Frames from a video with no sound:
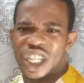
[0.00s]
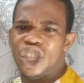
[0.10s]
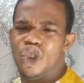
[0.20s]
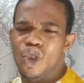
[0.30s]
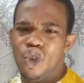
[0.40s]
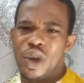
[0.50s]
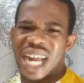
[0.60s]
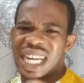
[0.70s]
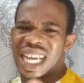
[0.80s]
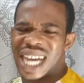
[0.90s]
do you know
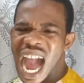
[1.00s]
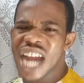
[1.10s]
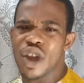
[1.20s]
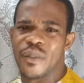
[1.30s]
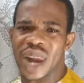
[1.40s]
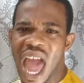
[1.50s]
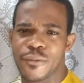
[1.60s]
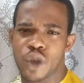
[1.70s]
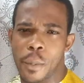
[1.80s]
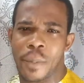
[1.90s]
that the kind of
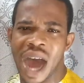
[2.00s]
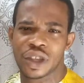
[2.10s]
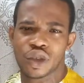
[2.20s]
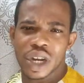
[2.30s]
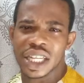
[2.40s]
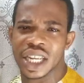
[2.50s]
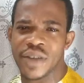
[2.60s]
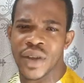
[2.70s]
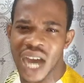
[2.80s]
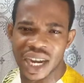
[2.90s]
life your pastor is
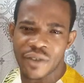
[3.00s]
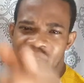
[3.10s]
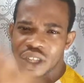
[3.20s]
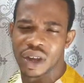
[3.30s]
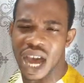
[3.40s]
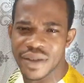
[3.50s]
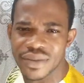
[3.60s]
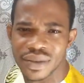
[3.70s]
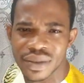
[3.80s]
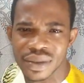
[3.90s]
living can affect your
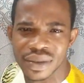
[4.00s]
life?